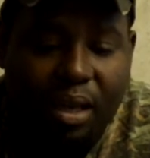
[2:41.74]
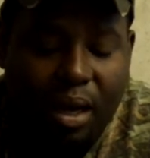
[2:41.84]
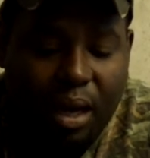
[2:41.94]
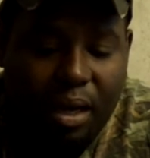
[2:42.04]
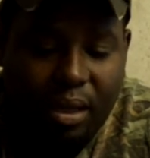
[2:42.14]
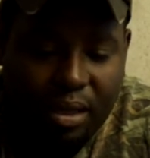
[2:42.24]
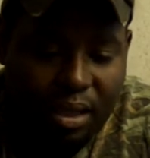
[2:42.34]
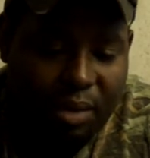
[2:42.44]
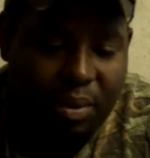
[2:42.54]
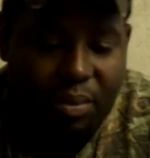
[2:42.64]
a
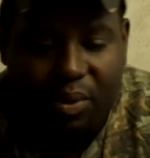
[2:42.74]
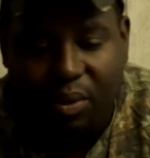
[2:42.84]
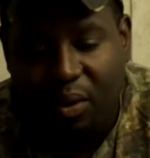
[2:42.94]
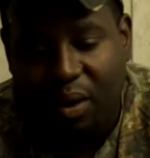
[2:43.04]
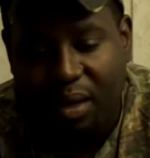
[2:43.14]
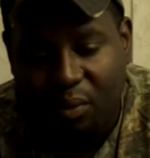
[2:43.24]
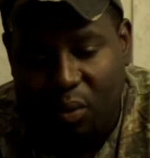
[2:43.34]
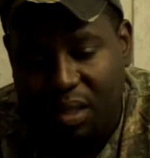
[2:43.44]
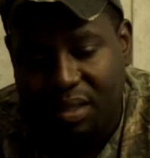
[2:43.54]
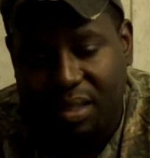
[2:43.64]
lot of people go in the
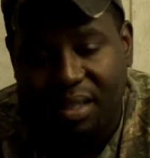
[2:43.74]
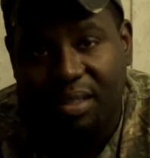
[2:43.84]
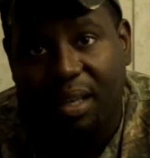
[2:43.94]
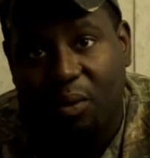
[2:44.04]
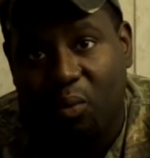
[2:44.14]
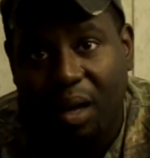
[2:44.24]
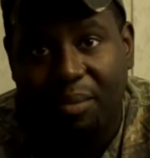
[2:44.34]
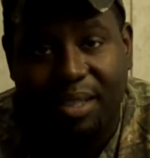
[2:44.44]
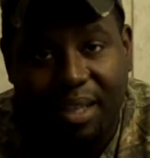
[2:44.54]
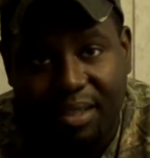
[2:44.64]
woods and they see
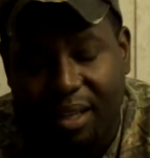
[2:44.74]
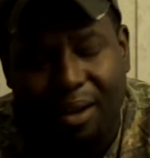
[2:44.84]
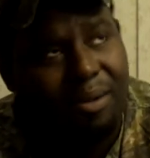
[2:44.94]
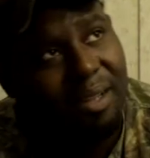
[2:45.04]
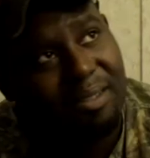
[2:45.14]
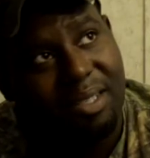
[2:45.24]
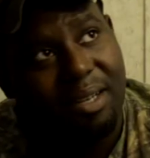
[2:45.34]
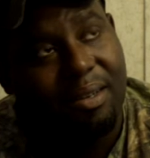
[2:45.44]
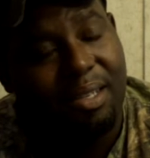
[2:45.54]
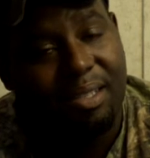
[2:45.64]
rubs and they say, "Oh, there's a
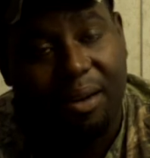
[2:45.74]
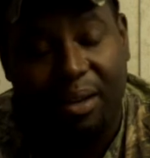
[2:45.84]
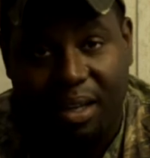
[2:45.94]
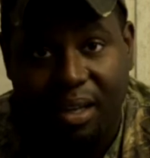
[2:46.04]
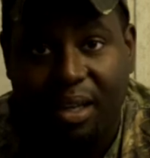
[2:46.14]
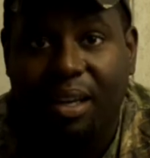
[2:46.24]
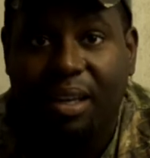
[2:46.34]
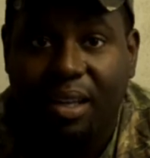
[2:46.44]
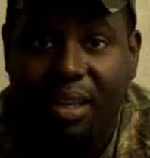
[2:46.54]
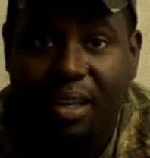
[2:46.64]
deer in this area."
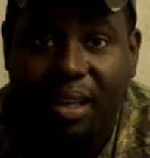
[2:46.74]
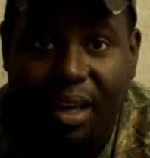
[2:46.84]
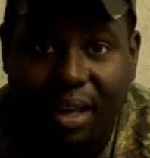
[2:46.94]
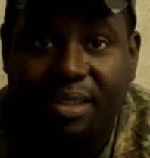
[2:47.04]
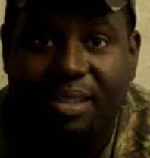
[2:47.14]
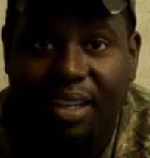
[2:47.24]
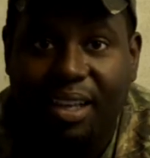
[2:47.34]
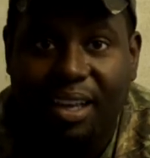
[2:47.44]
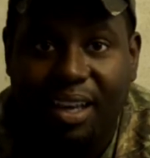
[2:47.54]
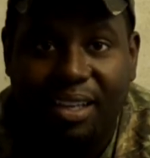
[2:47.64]
Yes,
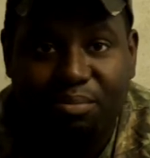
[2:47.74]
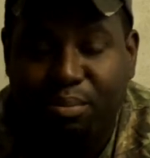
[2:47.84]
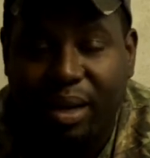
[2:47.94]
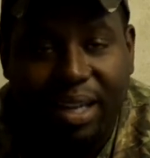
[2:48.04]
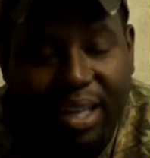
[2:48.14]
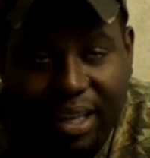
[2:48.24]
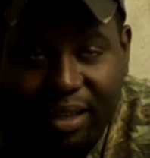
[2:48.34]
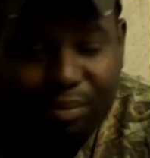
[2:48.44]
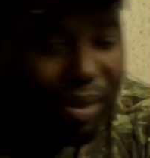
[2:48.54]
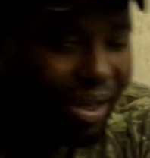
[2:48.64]
he is, but he
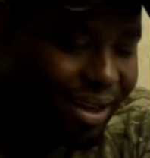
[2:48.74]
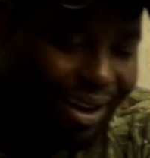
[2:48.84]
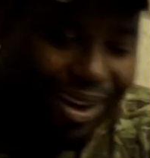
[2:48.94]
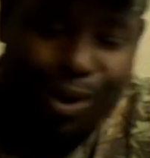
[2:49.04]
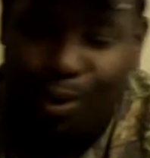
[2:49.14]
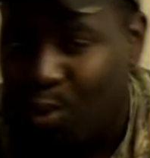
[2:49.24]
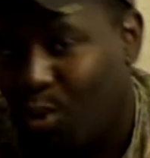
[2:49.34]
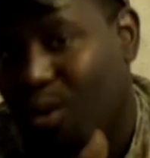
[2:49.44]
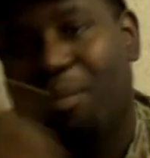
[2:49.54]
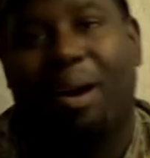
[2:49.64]
could be in a
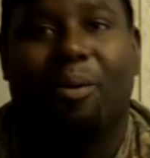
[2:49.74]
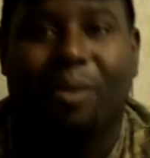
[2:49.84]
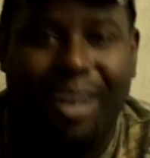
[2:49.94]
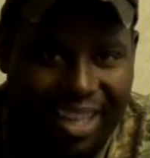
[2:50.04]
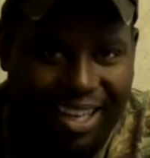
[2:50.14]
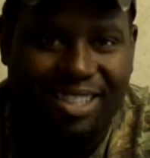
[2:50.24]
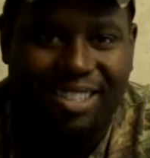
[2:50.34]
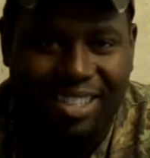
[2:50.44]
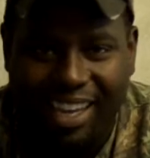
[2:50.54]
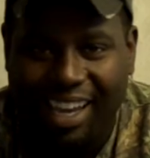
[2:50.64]
quarter-mile
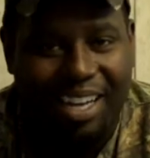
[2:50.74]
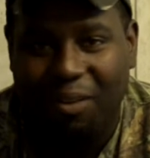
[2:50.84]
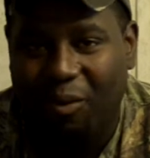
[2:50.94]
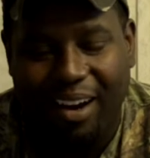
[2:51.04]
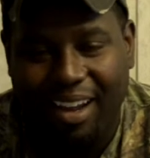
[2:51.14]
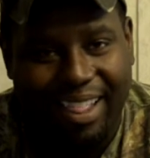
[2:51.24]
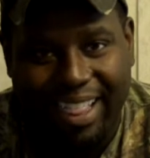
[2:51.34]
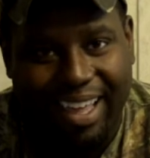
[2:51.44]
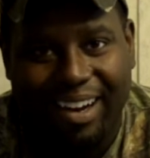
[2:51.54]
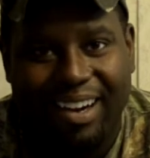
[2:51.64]
radius anywhere in
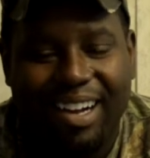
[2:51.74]
there.